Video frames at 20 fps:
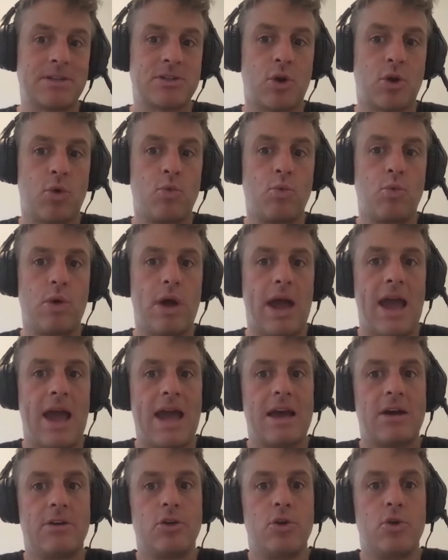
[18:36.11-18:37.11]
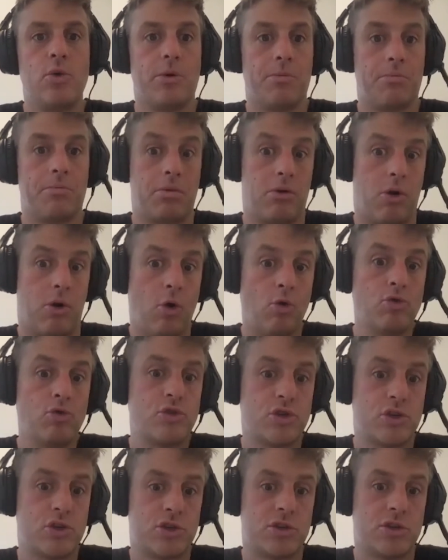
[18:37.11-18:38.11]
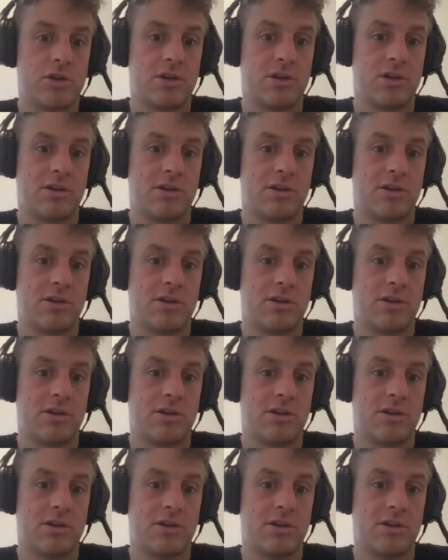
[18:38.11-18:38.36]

So how do you approach